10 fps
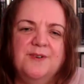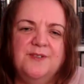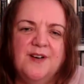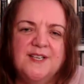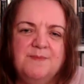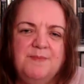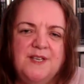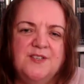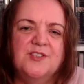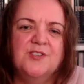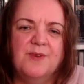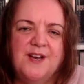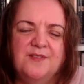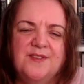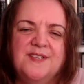a nice binge
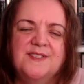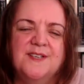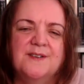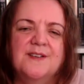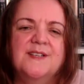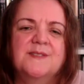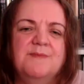read on this series